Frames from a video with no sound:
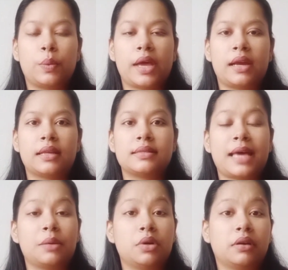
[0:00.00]
where in
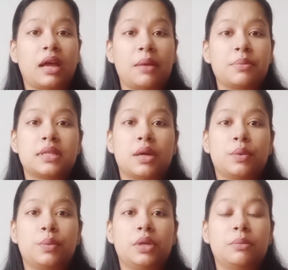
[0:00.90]
cyber crimes,
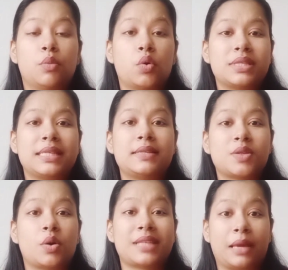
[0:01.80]
we mostly
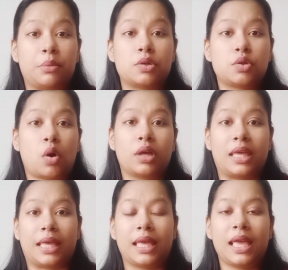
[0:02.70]
saw cyber stalking.